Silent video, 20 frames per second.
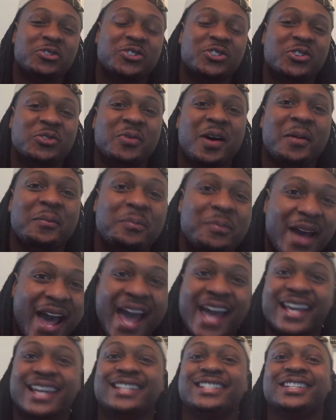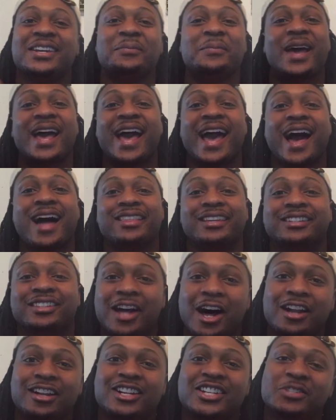YouTube? I'm back. It's your man, Alan
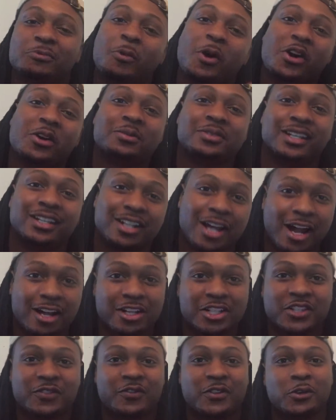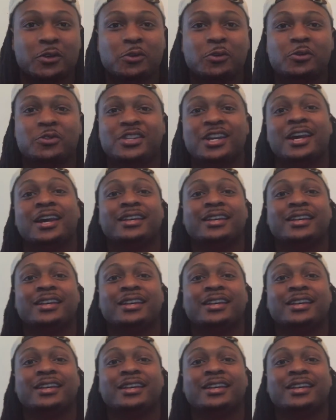Lawless. Welcome to Lawless Views.